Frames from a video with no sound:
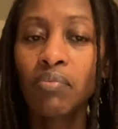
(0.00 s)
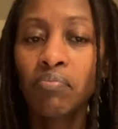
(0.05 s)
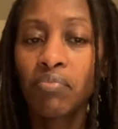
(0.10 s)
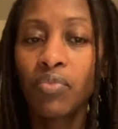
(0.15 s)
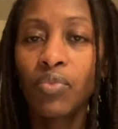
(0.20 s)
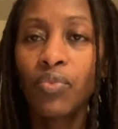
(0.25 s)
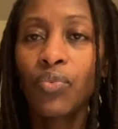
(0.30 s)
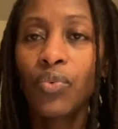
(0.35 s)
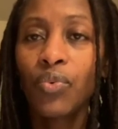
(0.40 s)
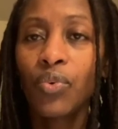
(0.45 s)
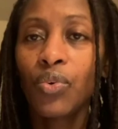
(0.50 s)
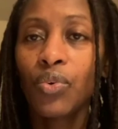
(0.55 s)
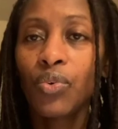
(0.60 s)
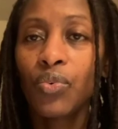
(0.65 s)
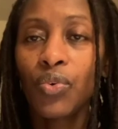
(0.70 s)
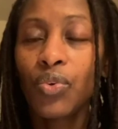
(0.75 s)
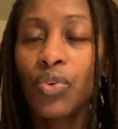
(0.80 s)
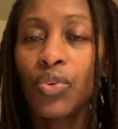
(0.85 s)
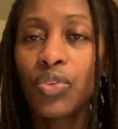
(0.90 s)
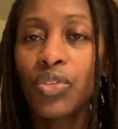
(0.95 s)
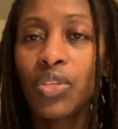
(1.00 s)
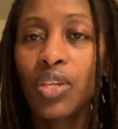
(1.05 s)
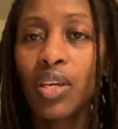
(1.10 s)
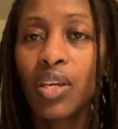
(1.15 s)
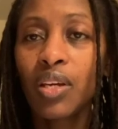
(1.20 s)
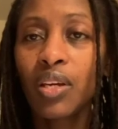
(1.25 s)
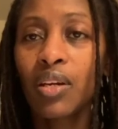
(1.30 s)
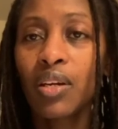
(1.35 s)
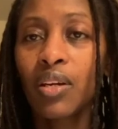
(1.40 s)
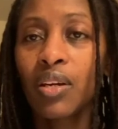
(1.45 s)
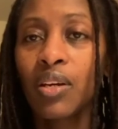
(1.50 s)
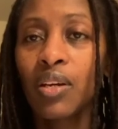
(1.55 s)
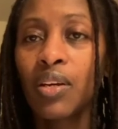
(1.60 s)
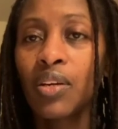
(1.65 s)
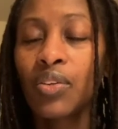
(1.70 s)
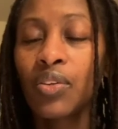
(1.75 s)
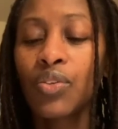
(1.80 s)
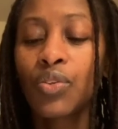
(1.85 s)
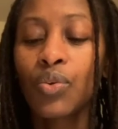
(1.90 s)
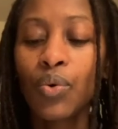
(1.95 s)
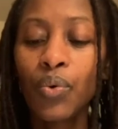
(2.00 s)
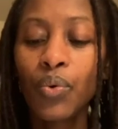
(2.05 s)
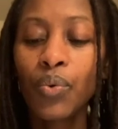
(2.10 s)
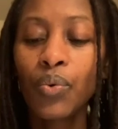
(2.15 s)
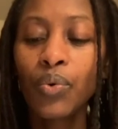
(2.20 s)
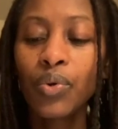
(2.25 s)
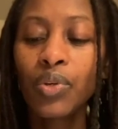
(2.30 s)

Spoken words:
for your sake. So